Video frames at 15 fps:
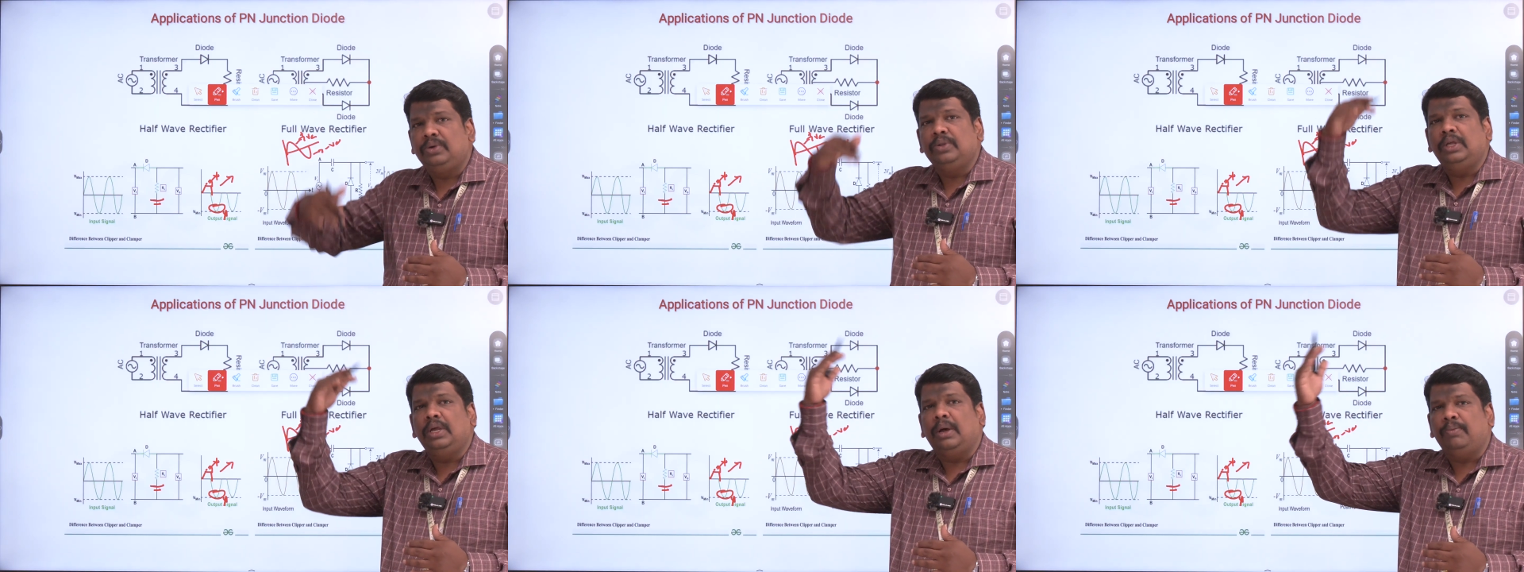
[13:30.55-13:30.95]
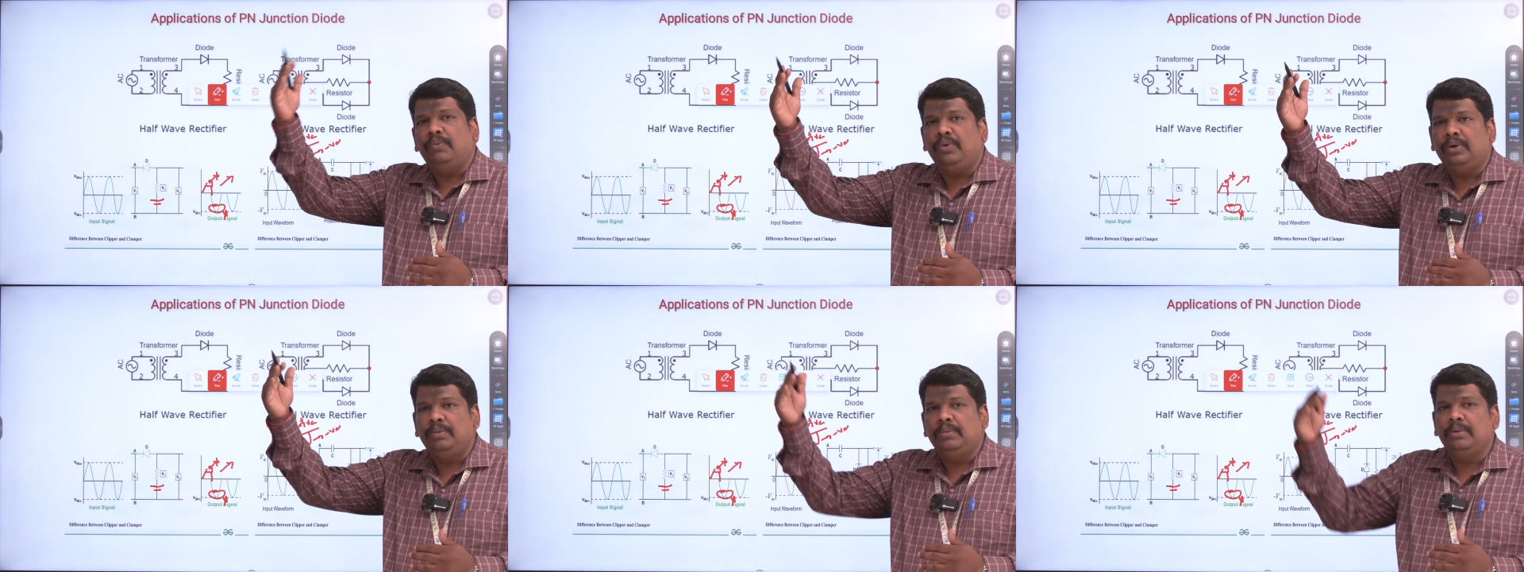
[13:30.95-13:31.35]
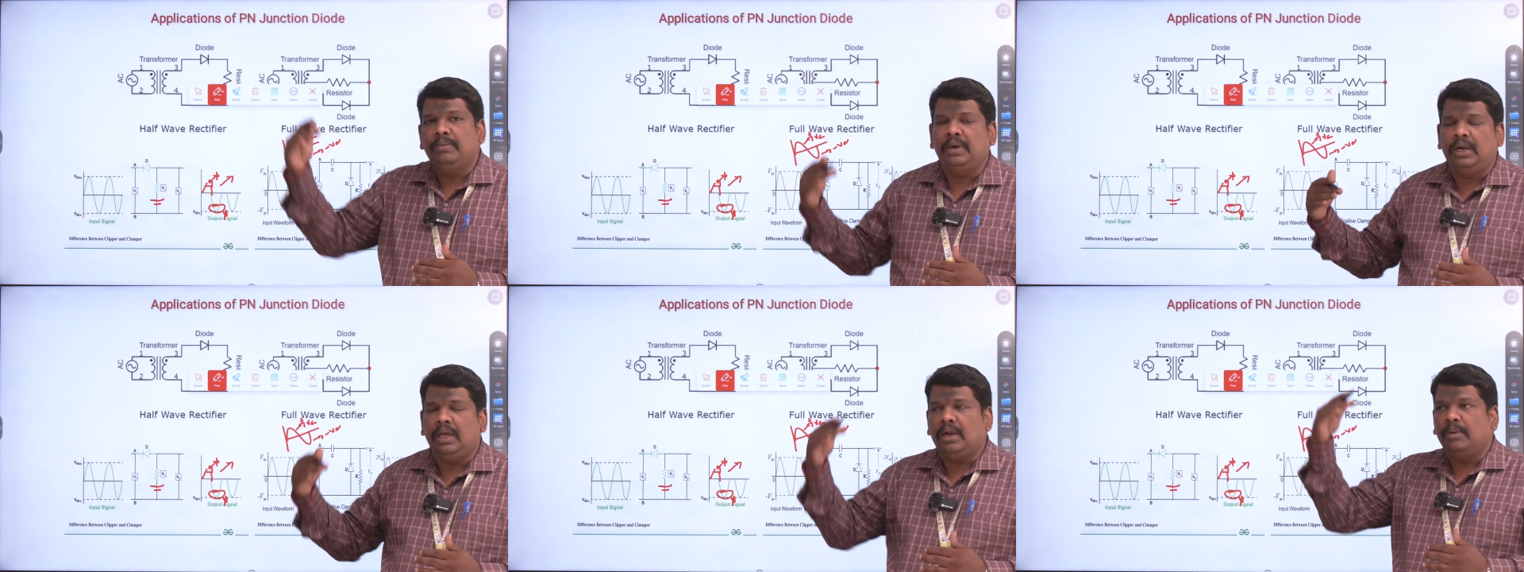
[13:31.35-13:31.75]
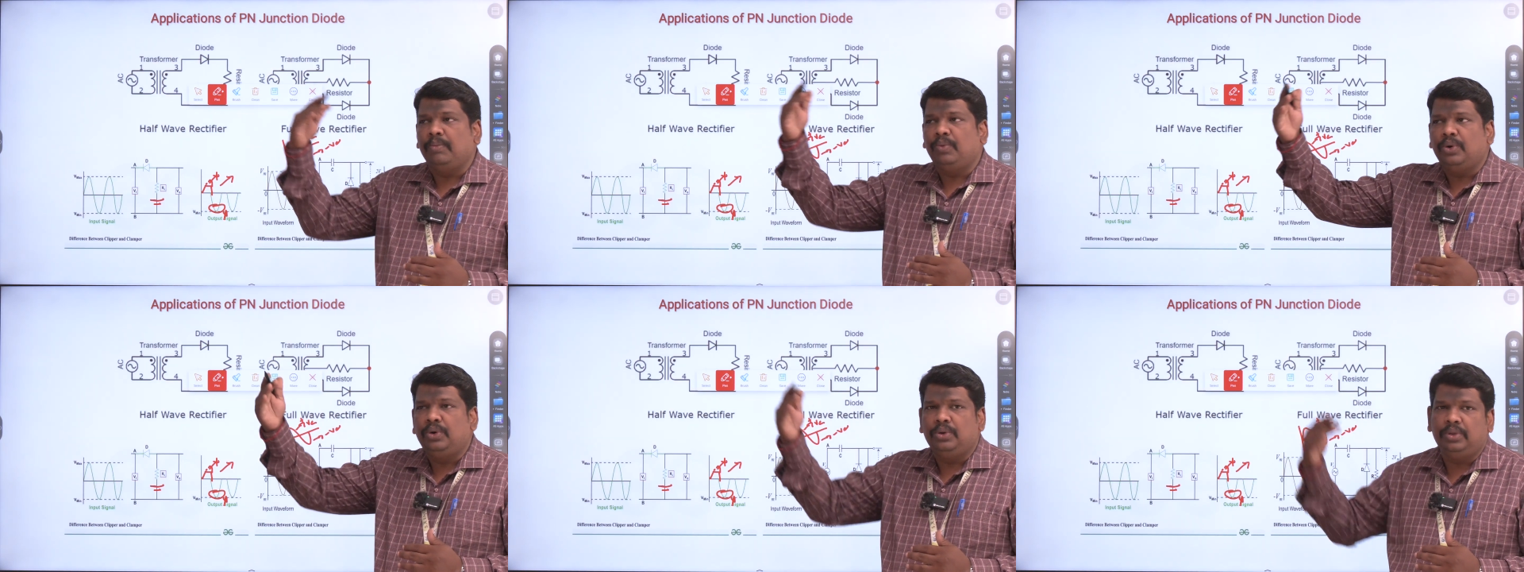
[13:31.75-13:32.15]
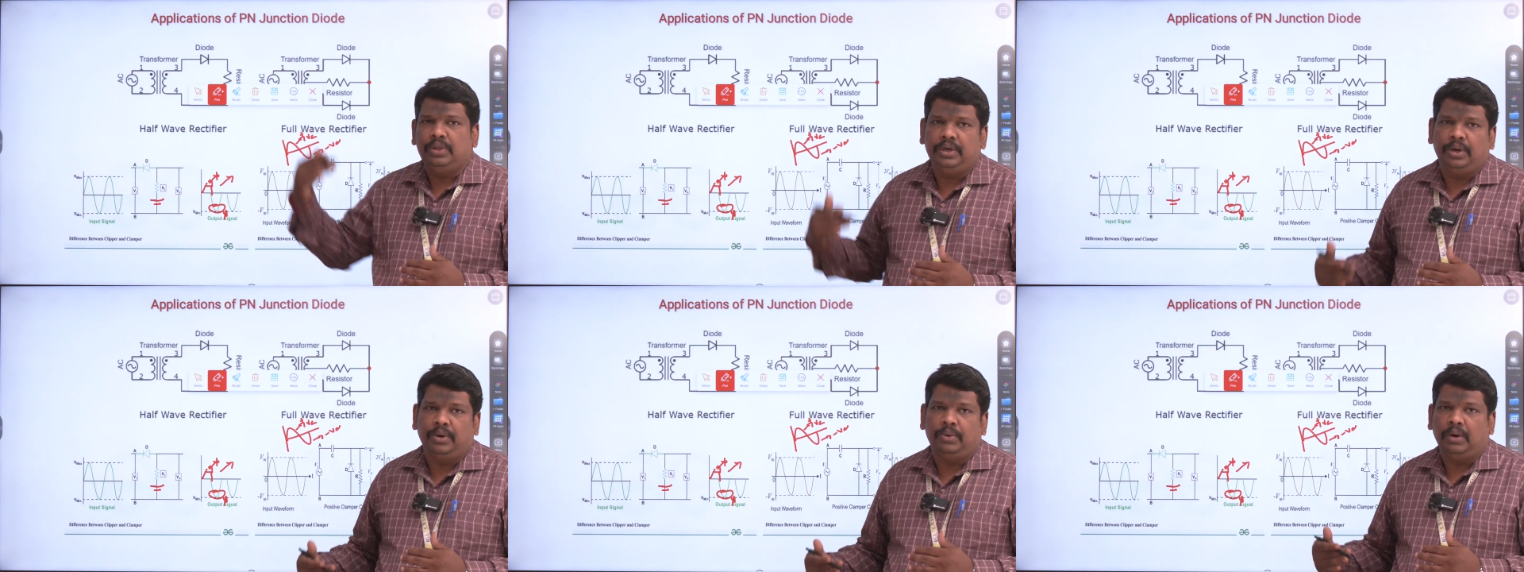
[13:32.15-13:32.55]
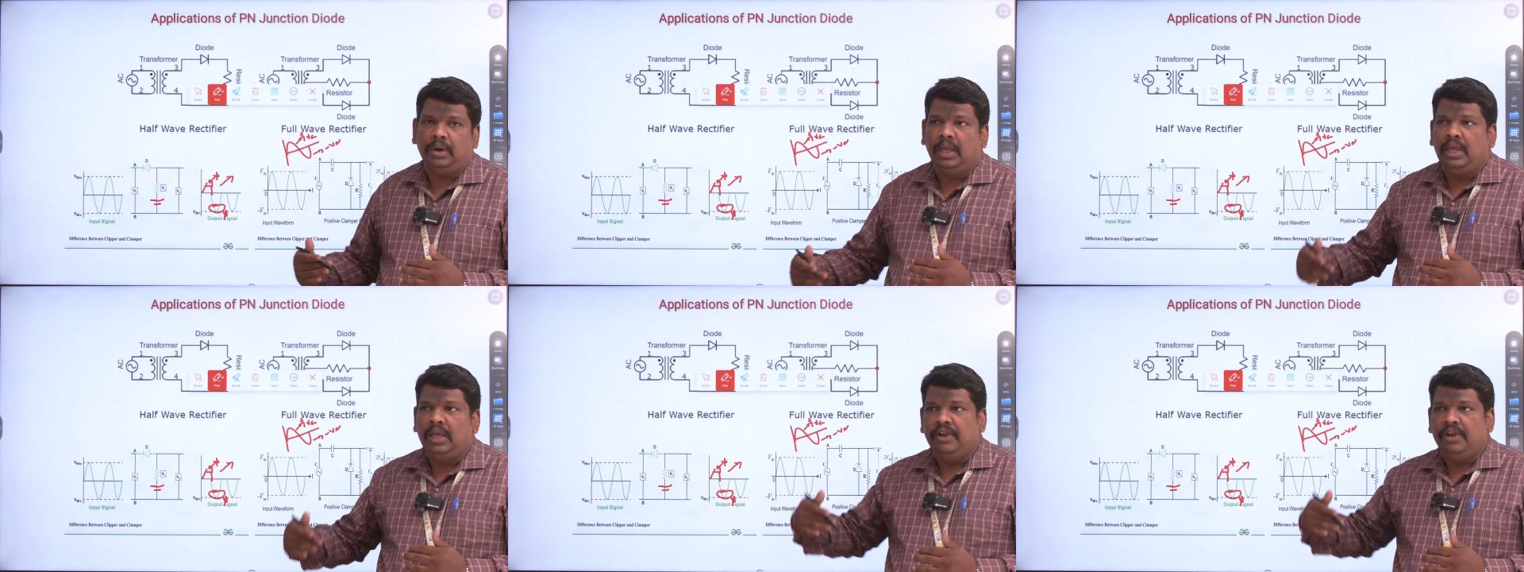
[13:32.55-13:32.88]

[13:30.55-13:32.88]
to the upward movement or upward to the downward.